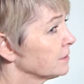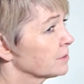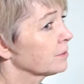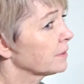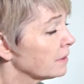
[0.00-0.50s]

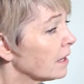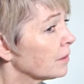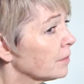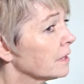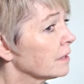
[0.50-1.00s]
So they're not
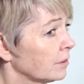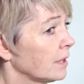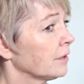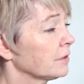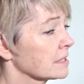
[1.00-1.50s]
going to go
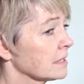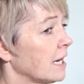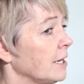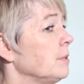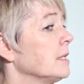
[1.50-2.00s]
down the
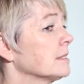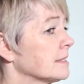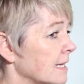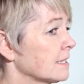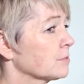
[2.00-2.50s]
slide because
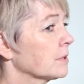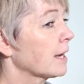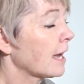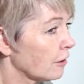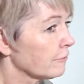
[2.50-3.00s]
that is what
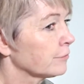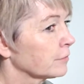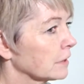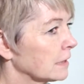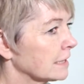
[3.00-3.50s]
Alvin
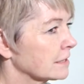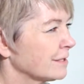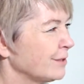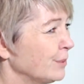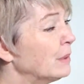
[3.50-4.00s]
really likes to
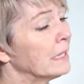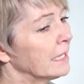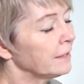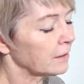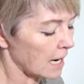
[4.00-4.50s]
do,
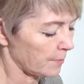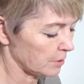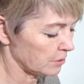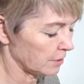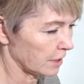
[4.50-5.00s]
and they're happy
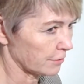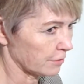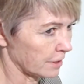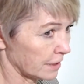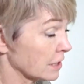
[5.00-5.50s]
doing other
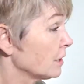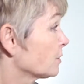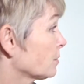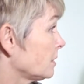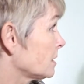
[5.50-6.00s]
things.
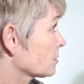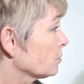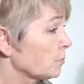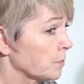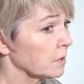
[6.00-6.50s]
So this
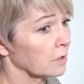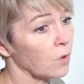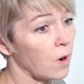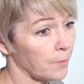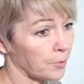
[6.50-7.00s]
group
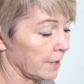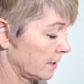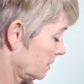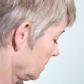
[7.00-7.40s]
cooperate.